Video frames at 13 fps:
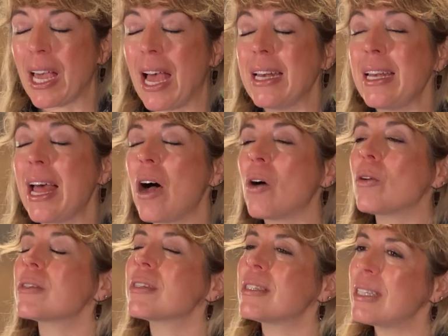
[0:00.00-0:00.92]
And
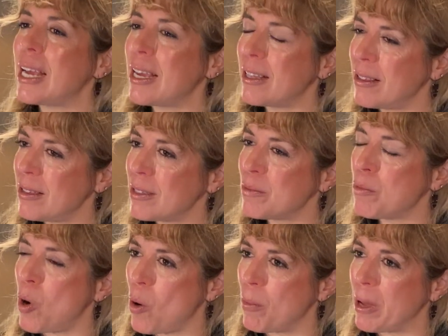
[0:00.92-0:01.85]
now take this
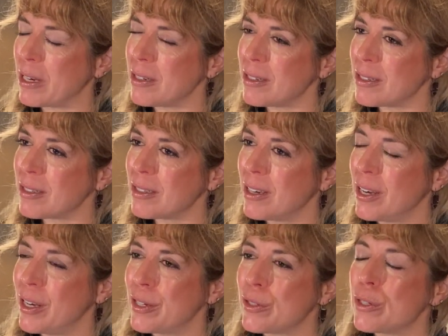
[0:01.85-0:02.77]
moment
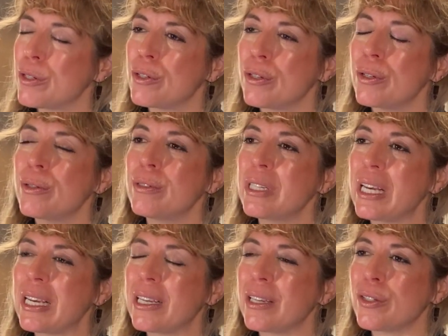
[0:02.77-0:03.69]
to tune
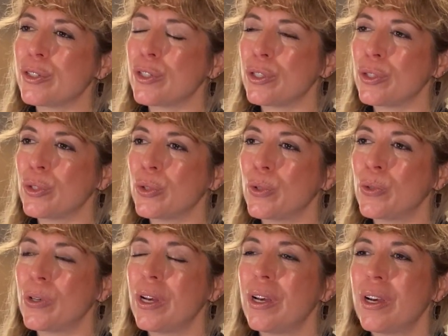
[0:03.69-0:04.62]
into
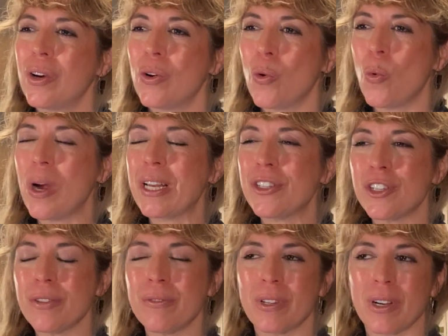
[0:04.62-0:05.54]
which
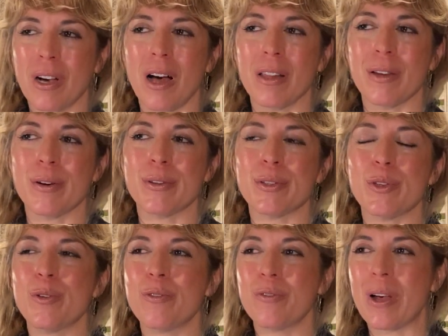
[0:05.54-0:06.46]
of the colors
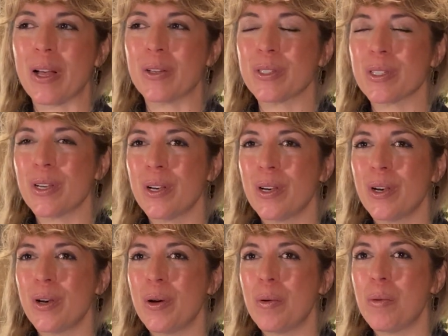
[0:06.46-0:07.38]
you felt
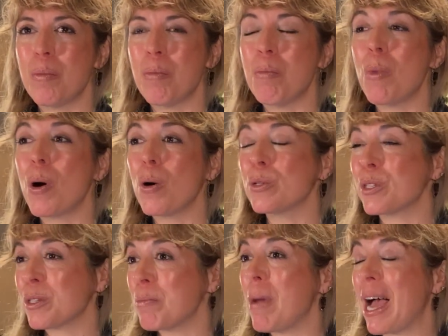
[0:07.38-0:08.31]

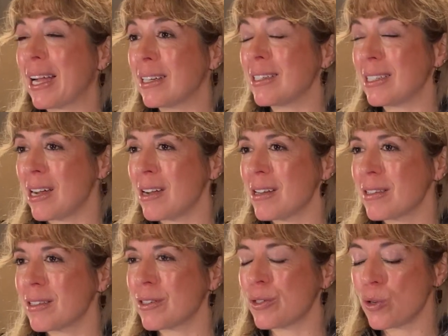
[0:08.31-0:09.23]
most
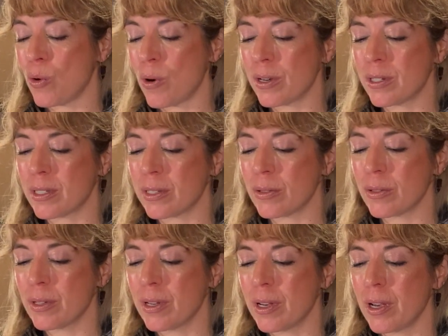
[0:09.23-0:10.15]
magnetized towards.
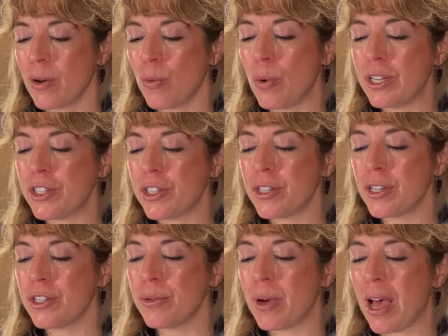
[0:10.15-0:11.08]
Which
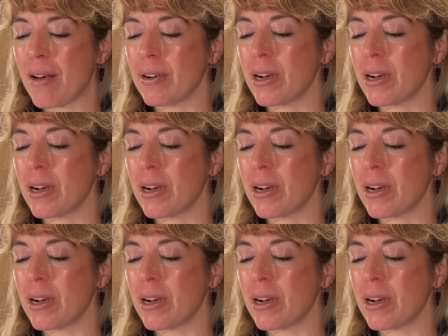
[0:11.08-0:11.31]
did you have